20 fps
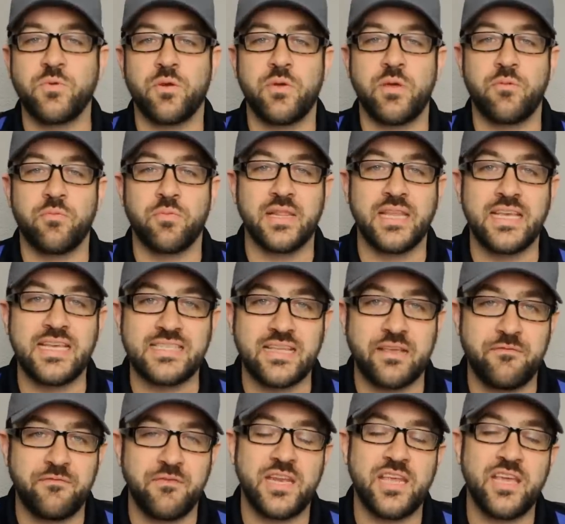where we release
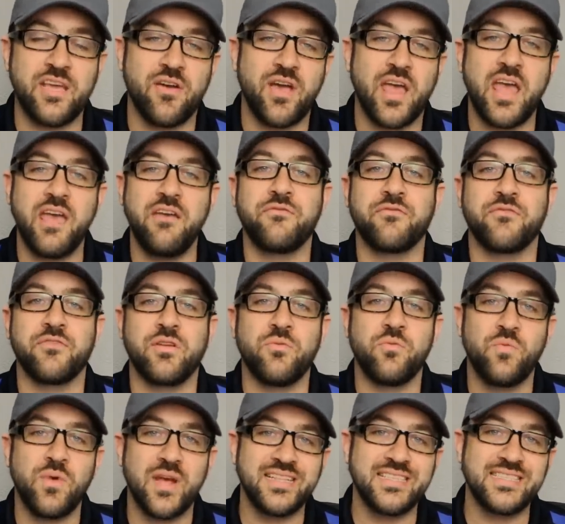a video every
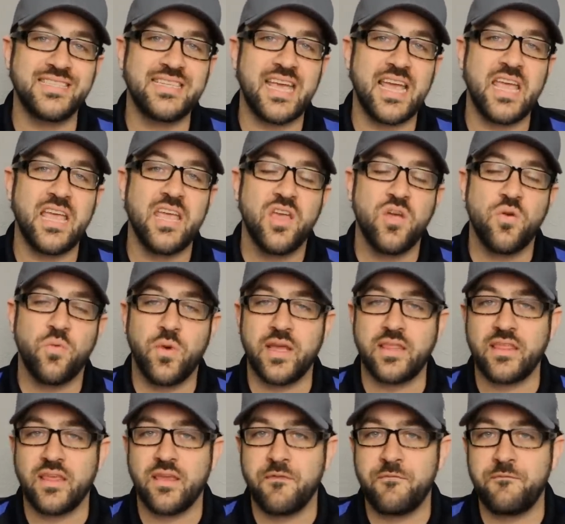Wednesday
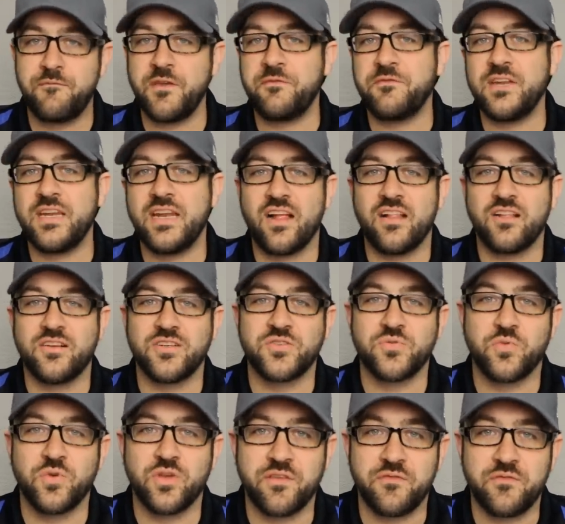with
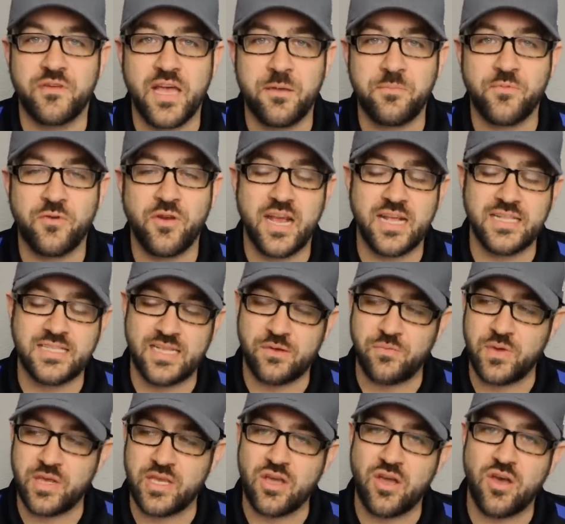$50 worth of upgrades,
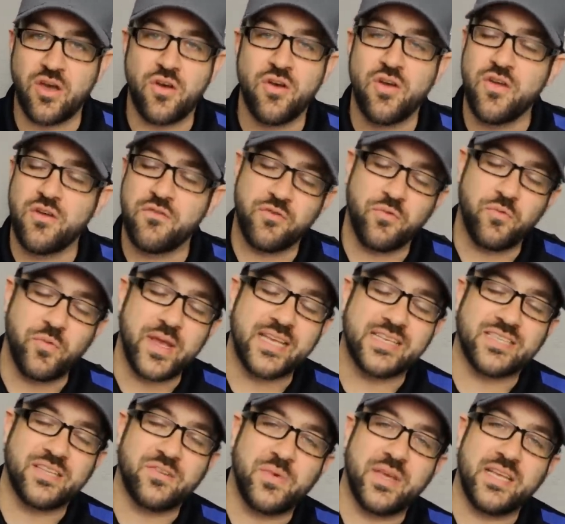and we go for
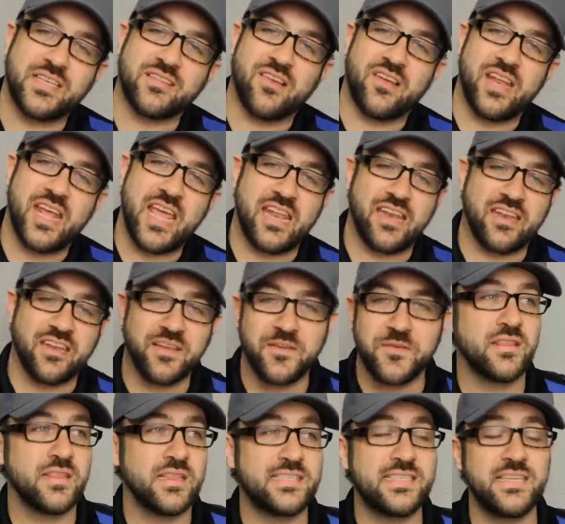weeks and weeks on end.
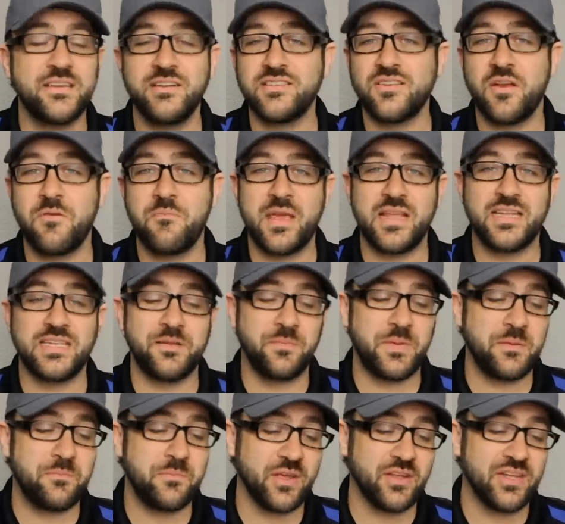The series aren't meant to
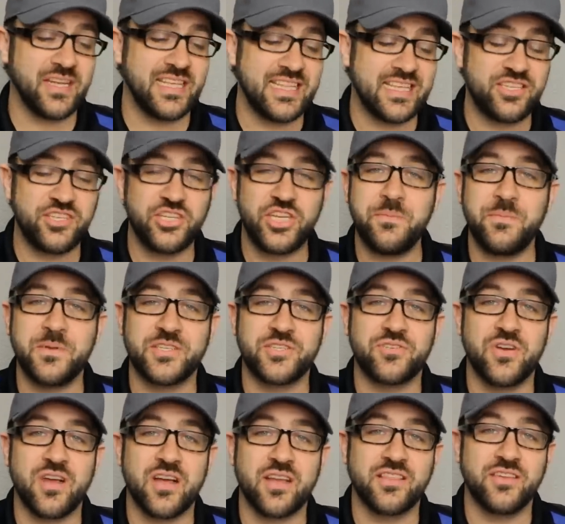be building the
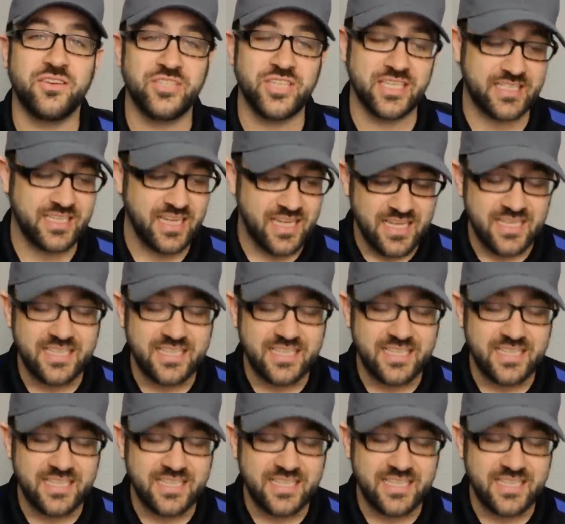cheapest truck, they're just